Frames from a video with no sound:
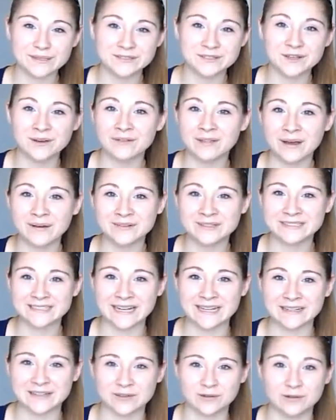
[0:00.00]
So that was
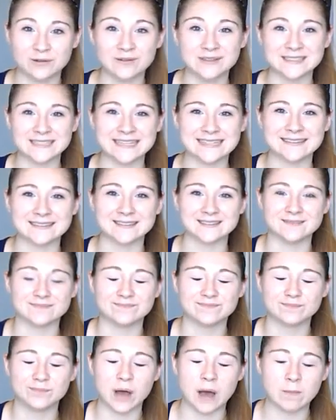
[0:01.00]
kind of cool. It was like a
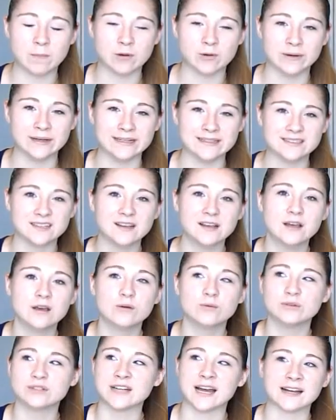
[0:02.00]
pop quiz,
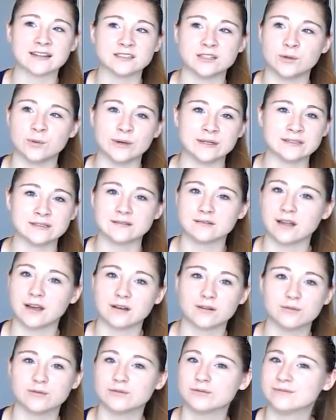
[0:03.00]
which actually wasn't that
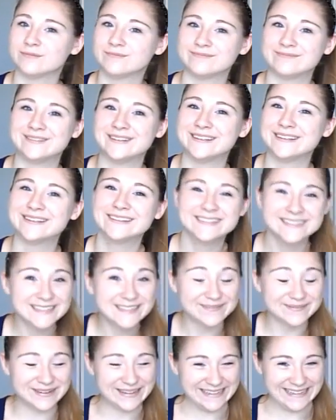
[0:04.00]
cool.
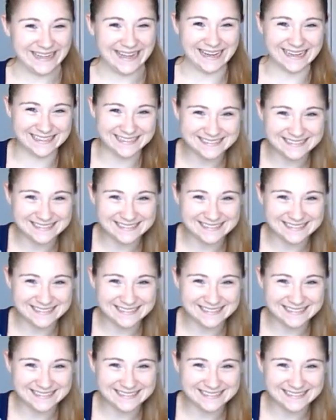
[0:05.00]
But yeah.